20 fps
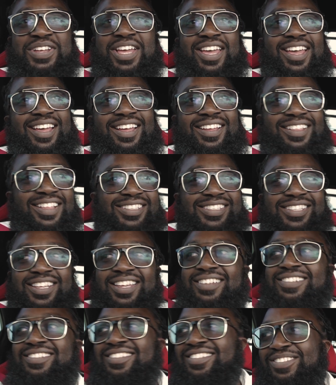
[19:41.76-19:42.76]
Yeah, that's
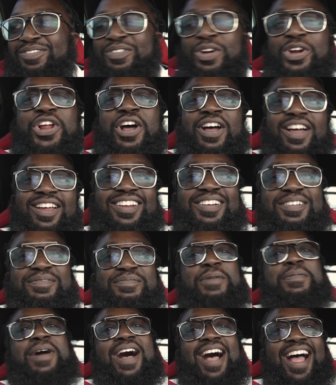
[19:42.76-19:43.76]
it. We're done.
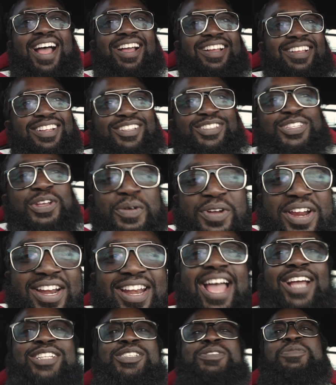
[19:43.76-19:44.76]
Bye-bye. Tune in
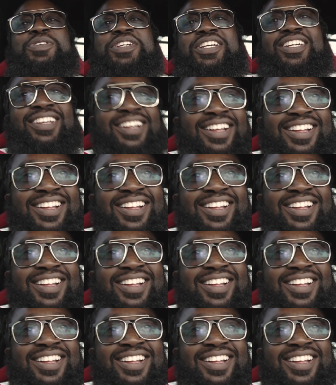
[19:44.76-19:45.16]
next week.